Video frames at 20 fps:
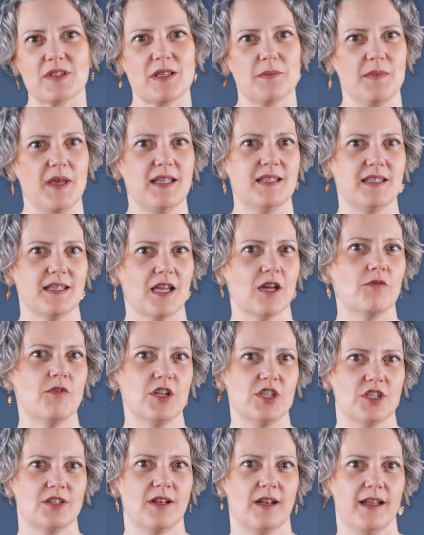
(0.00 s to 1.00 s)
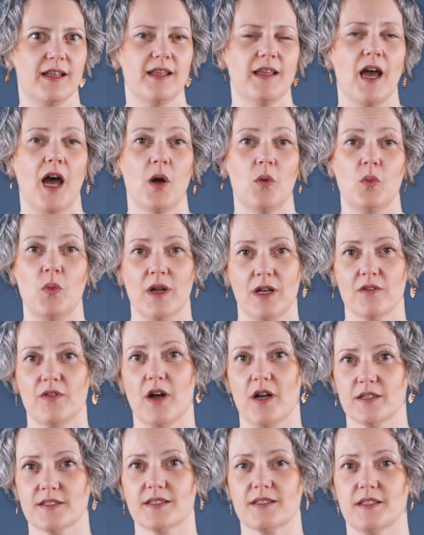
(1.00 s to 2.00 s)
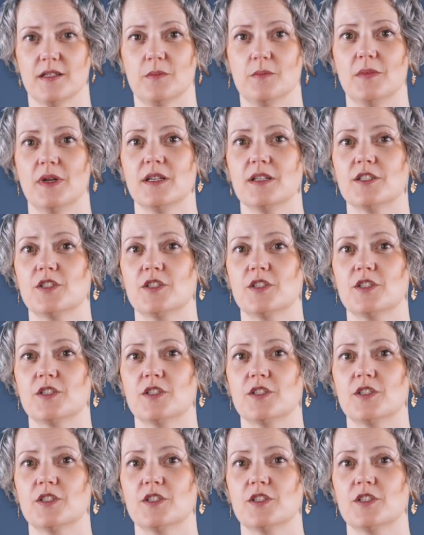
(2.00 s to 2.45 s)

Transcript: the meeting originally, I will have asked them